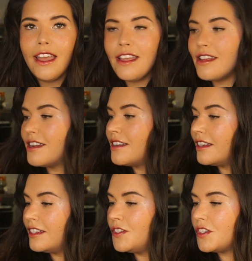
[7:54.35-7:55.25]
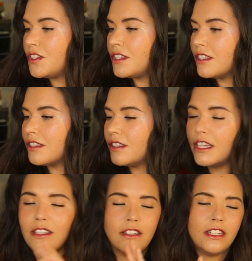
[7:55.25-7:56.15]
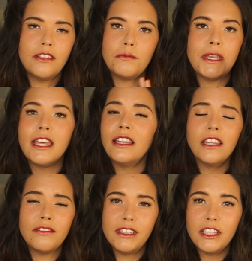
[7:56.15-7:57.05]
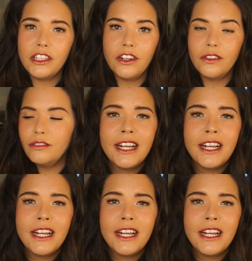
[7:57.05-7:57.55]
and it just gives me a lovely glow.